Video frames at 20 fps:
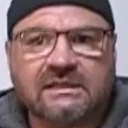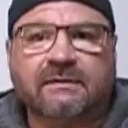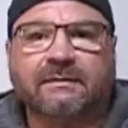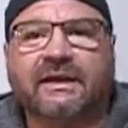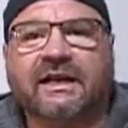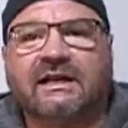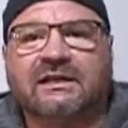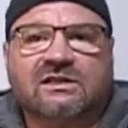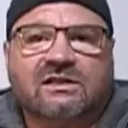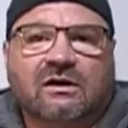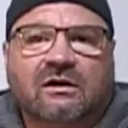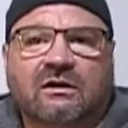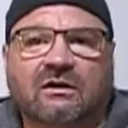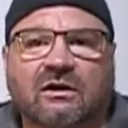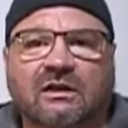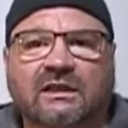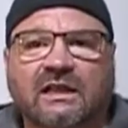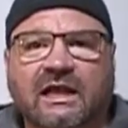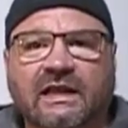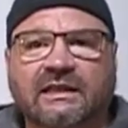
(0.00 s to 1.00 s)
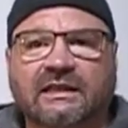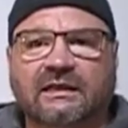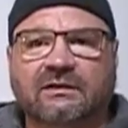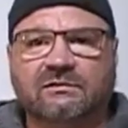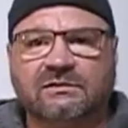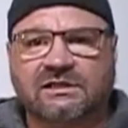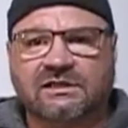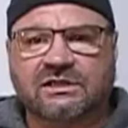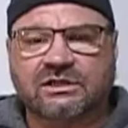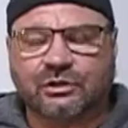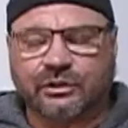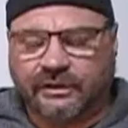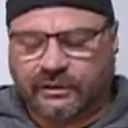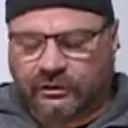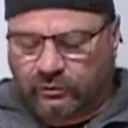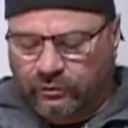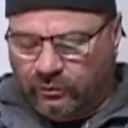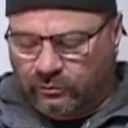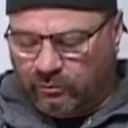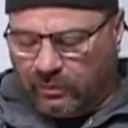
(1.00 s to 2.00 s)
I mean, I saw it online that it was a
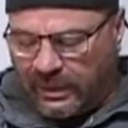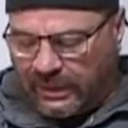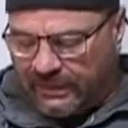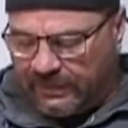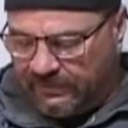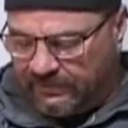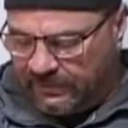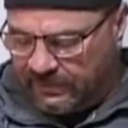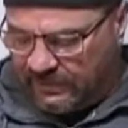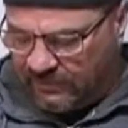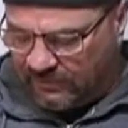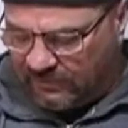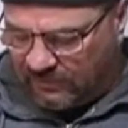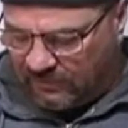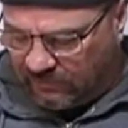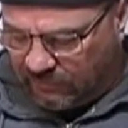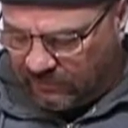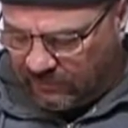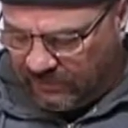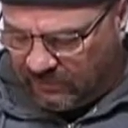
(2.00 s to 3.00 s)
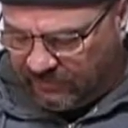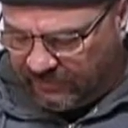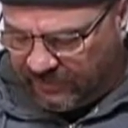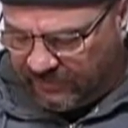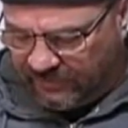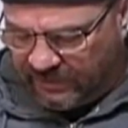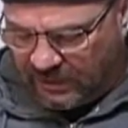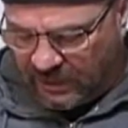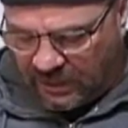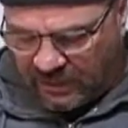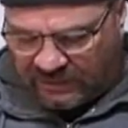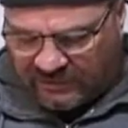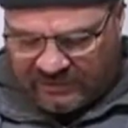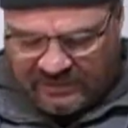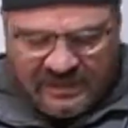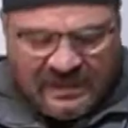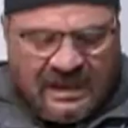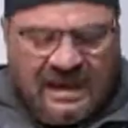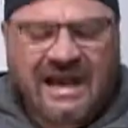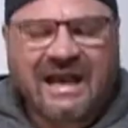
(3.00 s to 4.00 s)
string-through body, but I thought, well, maybe not.
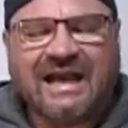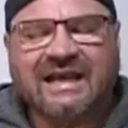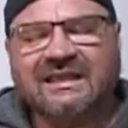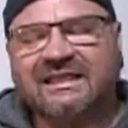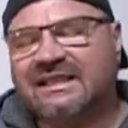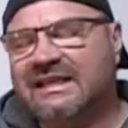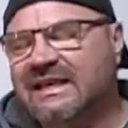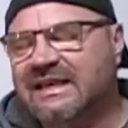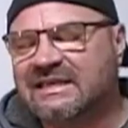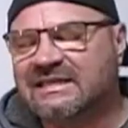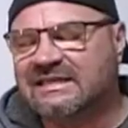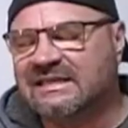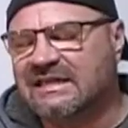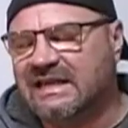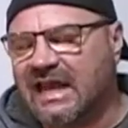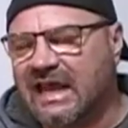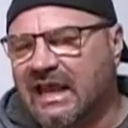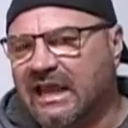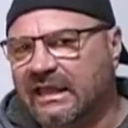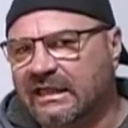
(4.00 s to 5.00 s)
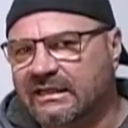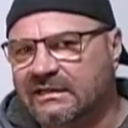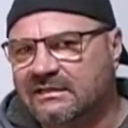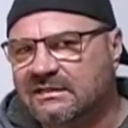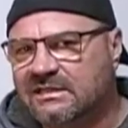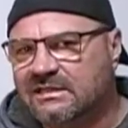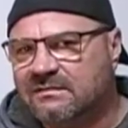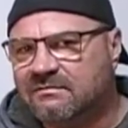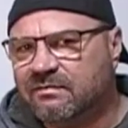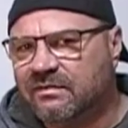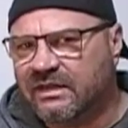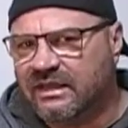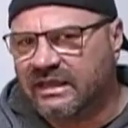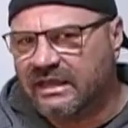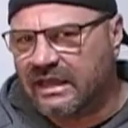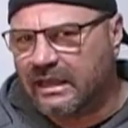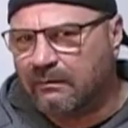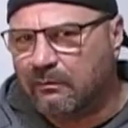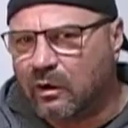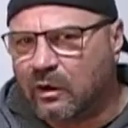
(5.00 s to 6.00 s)
I think it's 9s that
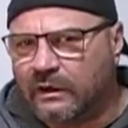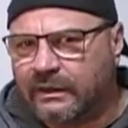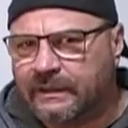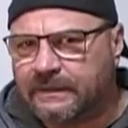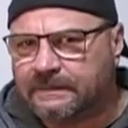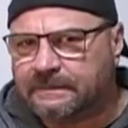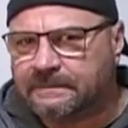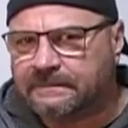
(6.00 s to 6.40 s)
came on it.